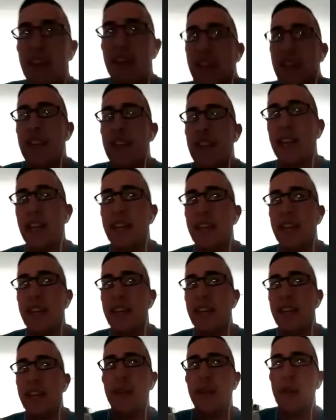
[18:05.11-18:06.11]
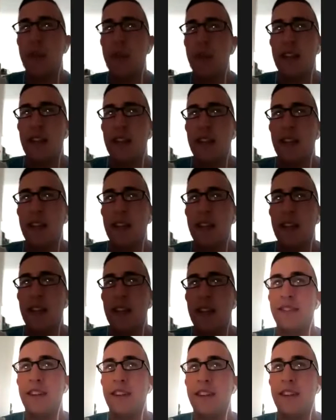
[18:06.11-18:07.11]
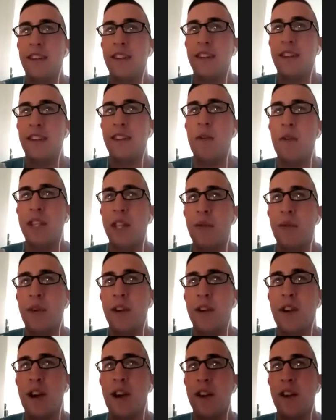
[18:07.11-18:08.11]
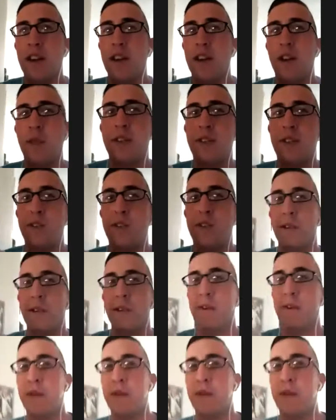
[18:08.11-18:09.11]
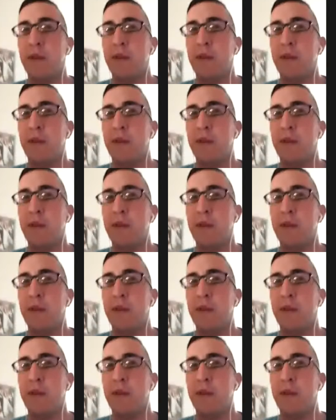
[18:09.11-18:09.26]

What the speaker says: like I said, is something that, I mean, I wish I would have caught it a little bit sooner, but